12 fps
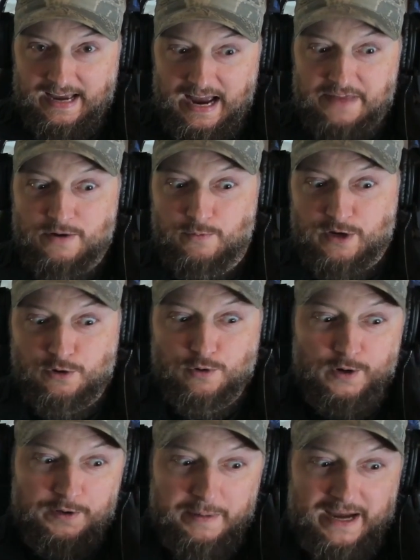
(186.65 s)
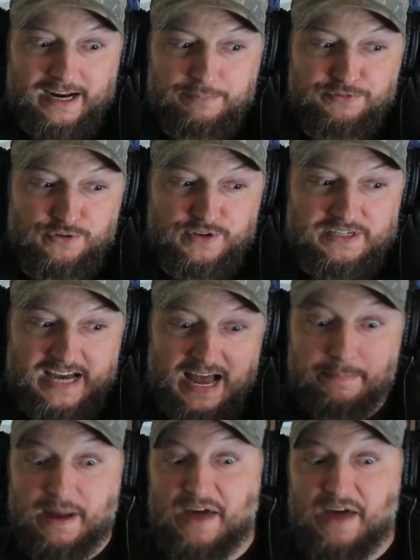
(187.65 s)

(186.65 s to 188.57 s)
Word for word: And then we crawled back up through the top.